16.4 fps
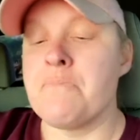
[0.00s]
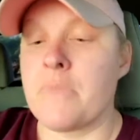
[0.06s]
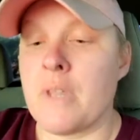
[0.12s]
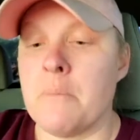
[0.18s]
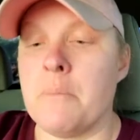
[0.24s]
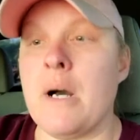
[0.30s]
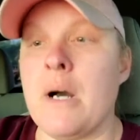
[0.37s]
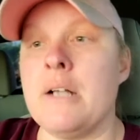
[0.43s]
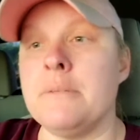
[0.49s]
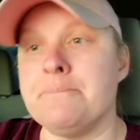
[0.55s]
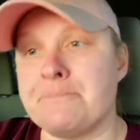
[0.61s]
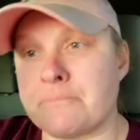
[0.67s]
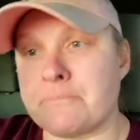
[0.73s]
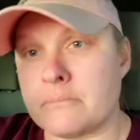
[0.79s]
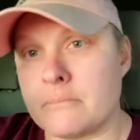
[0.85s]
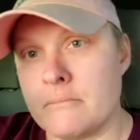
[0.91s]
But
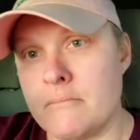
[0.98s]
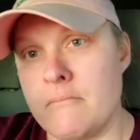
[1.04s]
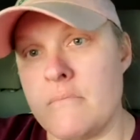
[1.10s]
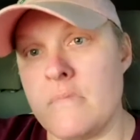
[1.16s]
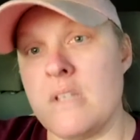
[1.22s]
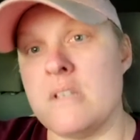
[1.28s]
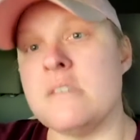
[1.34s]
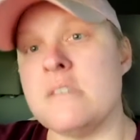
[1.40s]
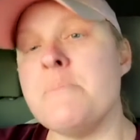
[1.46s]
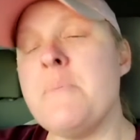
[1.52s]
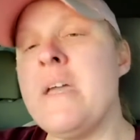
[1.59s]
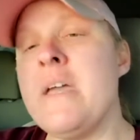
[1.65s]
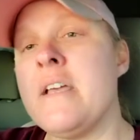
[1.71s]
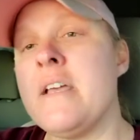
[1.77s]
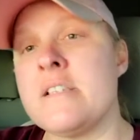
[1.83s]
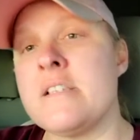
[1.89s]

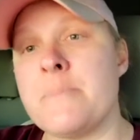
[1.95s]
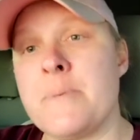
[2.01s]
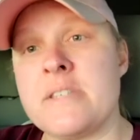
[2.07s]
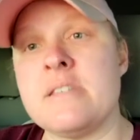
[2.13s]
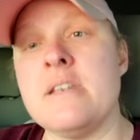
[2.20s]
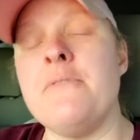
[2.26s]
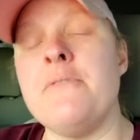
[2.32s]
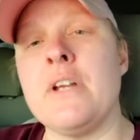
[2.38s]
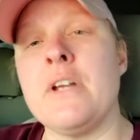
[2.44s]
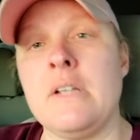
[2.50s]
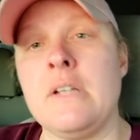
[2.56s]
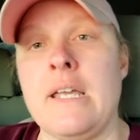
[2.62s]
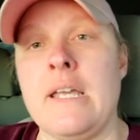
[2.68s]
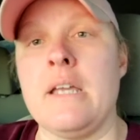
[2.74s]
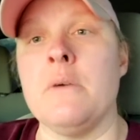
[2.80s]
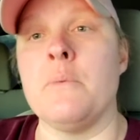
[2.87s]
speaking
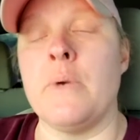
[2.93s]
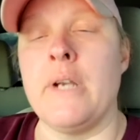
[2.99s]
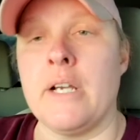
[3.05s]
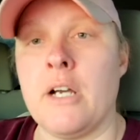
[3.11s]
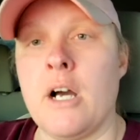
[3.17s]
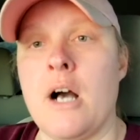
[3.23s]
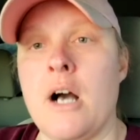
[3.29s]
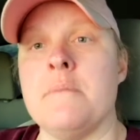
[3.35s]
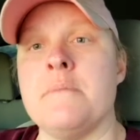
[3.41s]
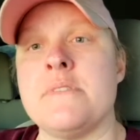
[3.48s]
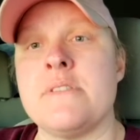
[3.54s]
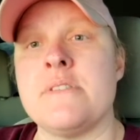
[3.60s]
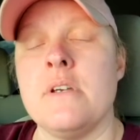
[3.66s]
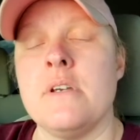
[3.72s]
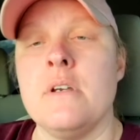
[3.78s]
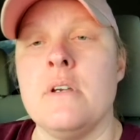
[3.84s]
specifically when it
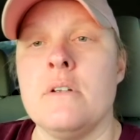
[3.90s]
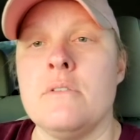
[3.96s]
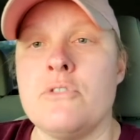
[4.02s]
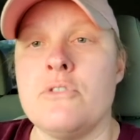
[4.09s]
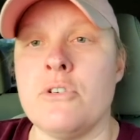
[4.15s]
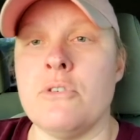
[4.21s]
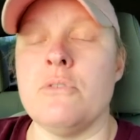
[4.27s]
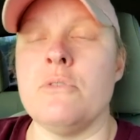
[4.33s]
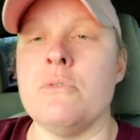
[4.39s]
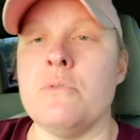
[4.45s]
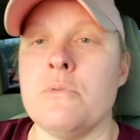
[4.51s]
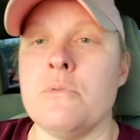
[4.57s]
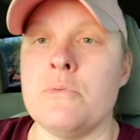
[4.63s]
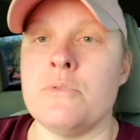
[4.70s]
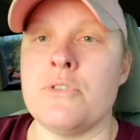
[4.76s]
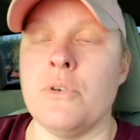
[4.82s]
comes
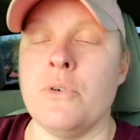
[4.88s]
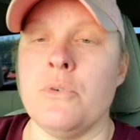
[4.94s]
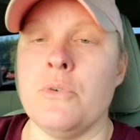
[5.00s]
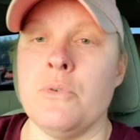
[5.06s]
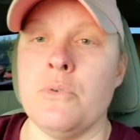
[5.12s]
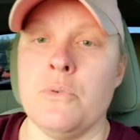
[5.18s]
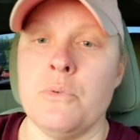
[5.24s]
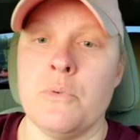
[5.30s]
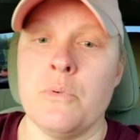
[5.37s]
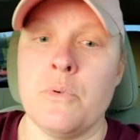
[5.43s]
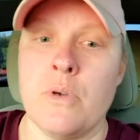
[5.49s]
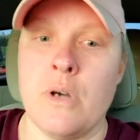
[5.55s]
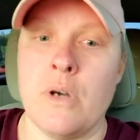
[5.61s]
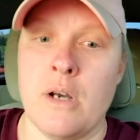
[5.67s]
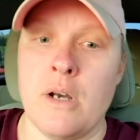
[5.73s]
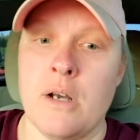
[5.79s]
to to
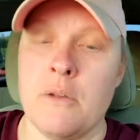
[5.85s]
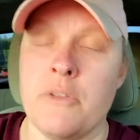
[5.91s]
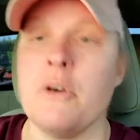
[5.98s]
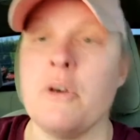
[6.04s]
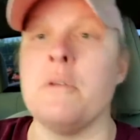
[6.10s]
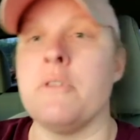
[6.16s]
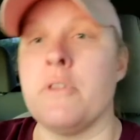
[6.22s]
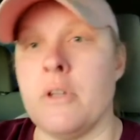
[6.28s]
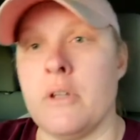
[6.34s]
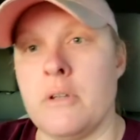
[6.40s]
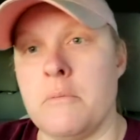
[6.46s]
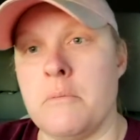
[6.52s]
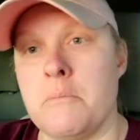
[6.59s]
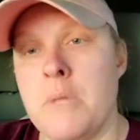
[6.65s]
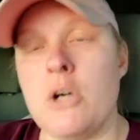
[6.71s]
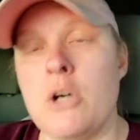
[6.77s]
uh, the
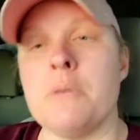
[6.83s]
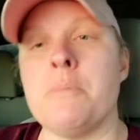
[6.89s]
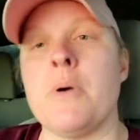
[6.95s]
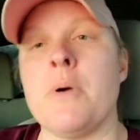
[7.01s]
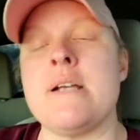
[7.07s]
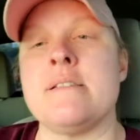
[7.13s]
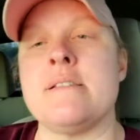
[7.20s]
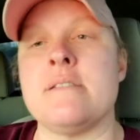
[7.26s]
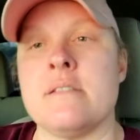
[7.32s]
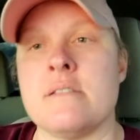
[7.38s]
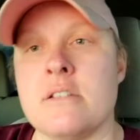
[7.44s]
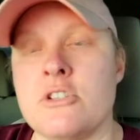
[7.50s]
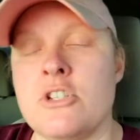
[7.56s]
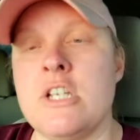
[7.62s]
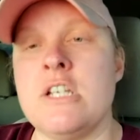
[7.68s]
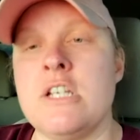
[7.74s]
the milk prices,
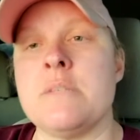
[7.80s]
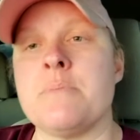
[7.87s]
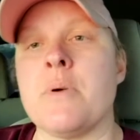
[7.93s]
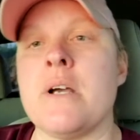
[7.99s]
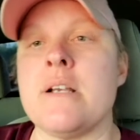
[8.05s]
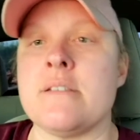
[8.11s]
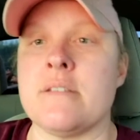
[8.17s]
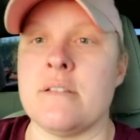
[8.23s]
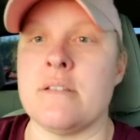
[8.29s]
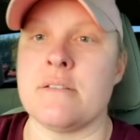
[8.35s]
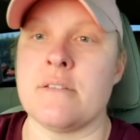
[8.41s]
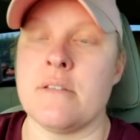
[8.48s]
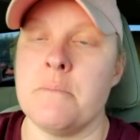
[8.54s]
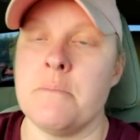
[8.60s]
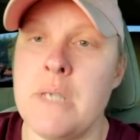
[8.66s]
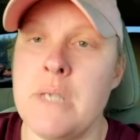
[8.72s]
the cheese prices,
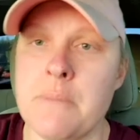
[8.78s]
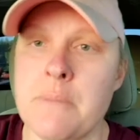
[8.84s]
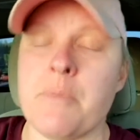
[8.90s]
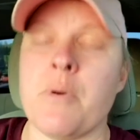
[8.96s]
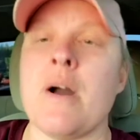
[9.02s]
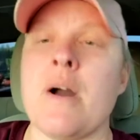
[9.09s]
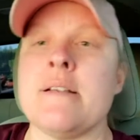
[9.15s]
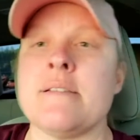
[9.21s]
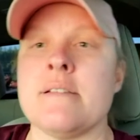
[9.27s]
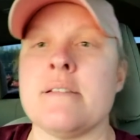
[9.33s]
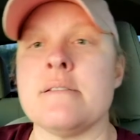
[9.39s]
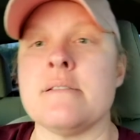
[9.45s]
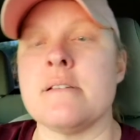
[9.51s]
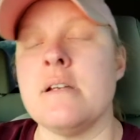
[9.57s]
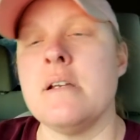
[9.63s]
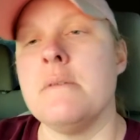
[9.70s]
the meat prices,